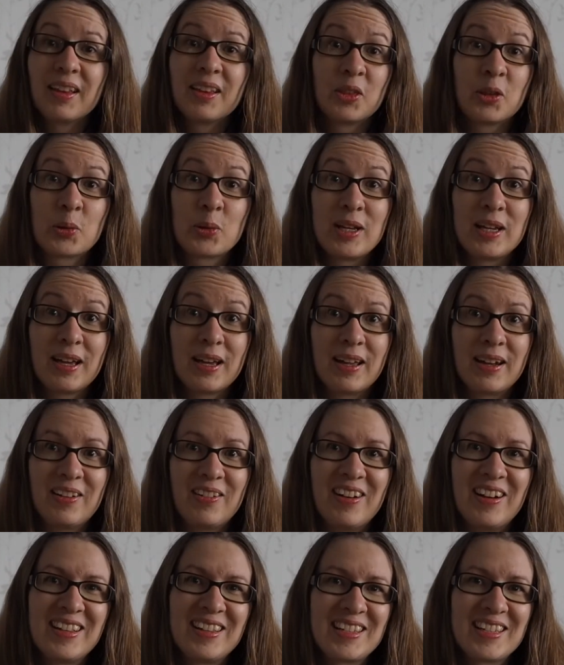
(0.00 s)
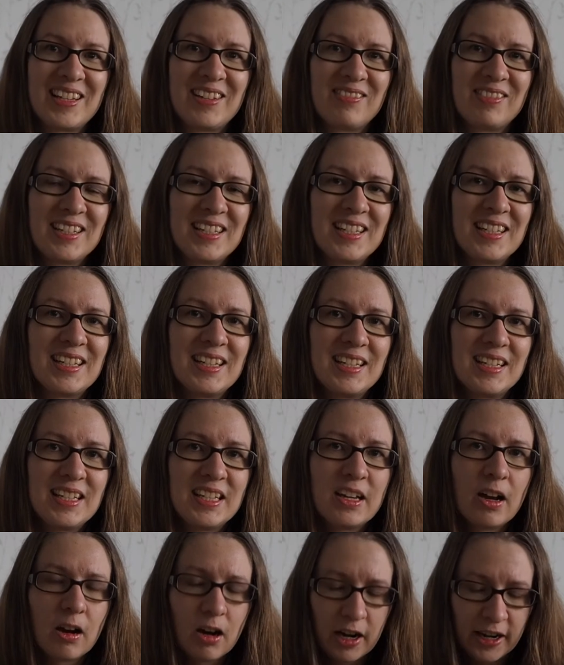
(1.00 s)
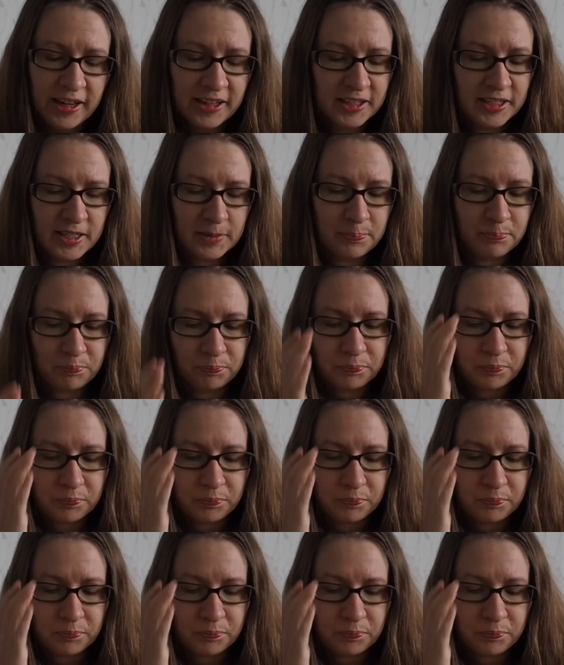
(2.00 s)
317 yards.